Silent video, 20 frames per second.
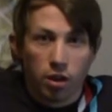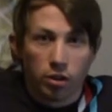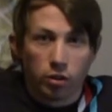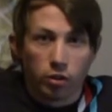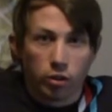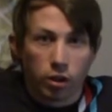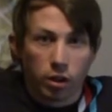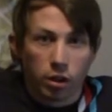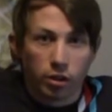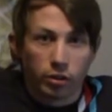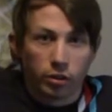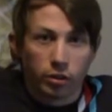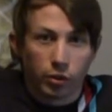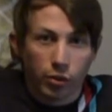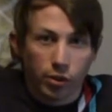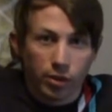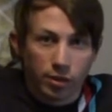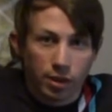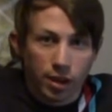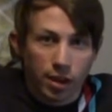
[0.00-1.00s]
charged. So
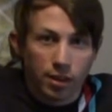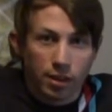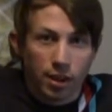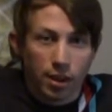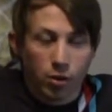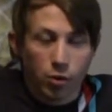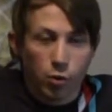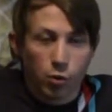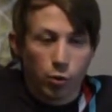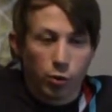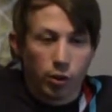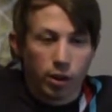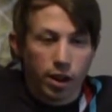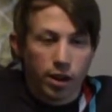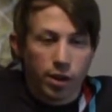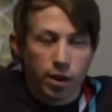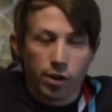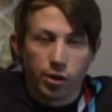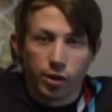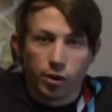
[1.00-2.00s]
he's got that cool
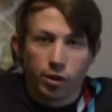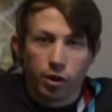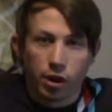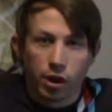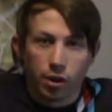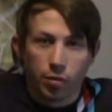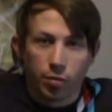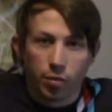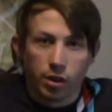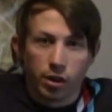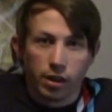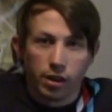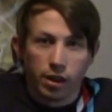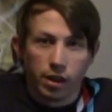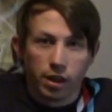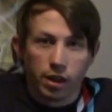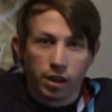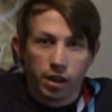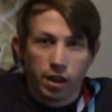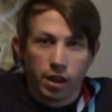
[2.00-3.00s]
like underdog
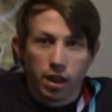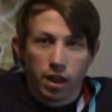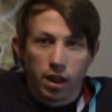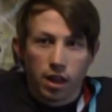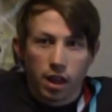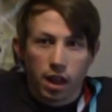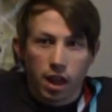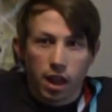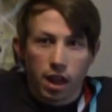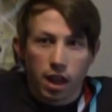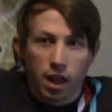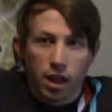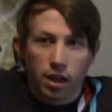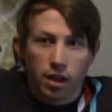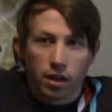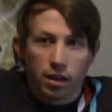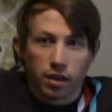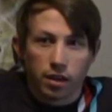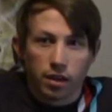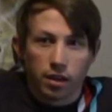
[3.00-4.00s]
ability,
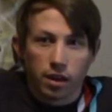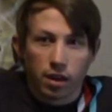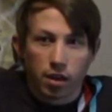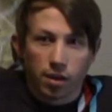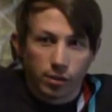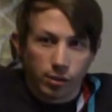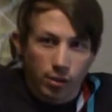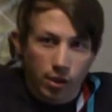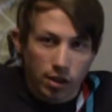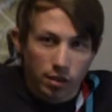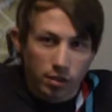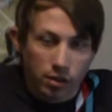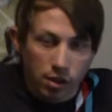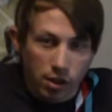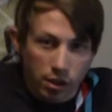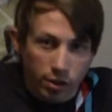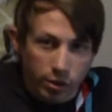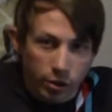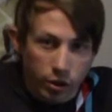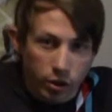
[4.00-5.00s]
and he also has
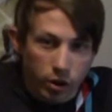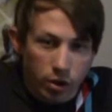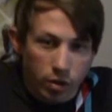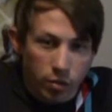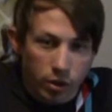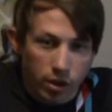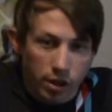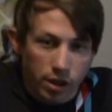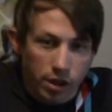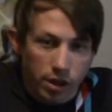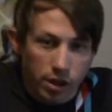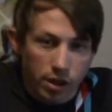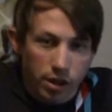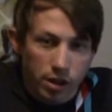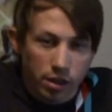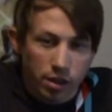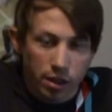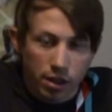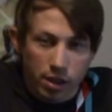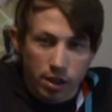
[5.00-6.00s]
another ability
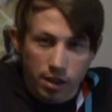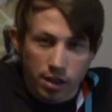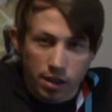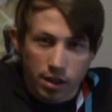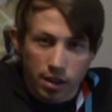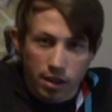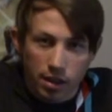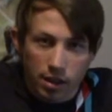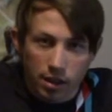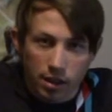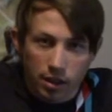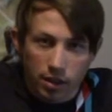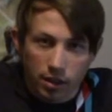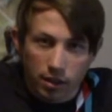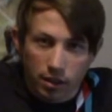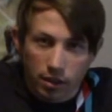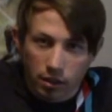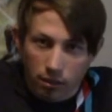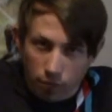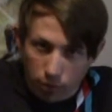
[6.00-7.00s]
that he can
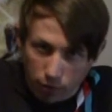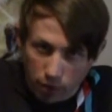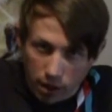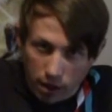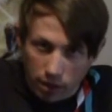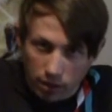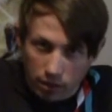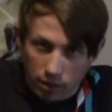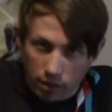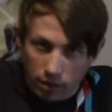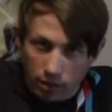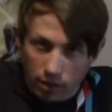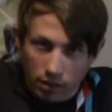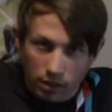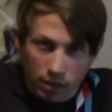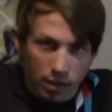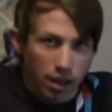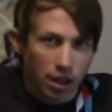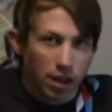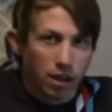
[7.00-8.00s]
deflect
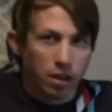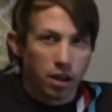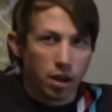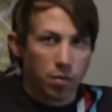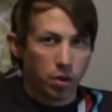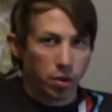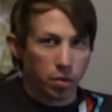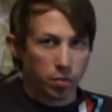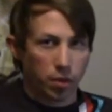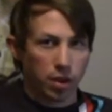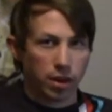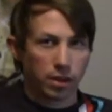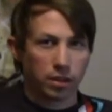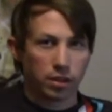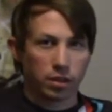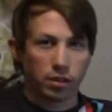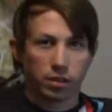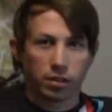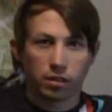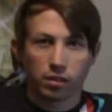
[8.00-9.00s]
incoming
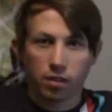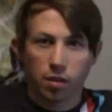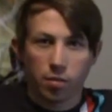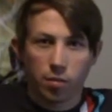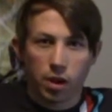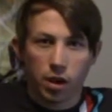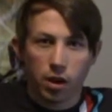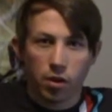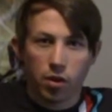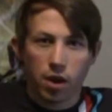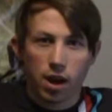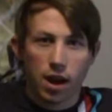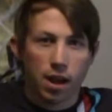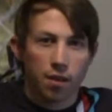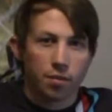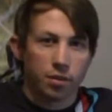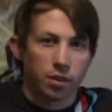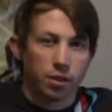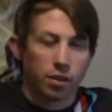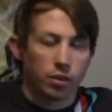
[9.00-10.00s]
punches somehow. I
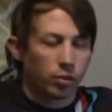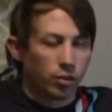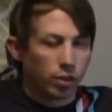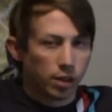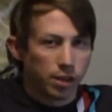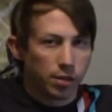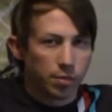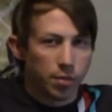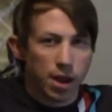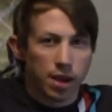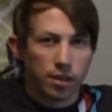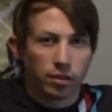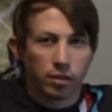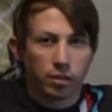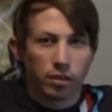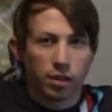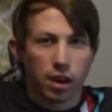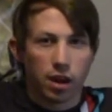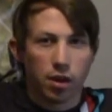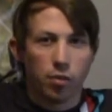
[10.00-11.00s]
haven't really mastered
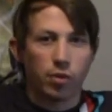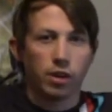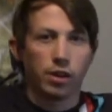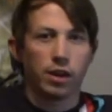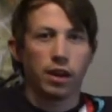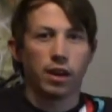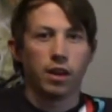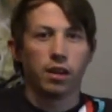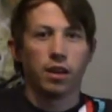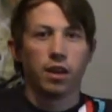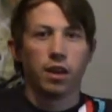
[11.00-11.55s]
that one yet,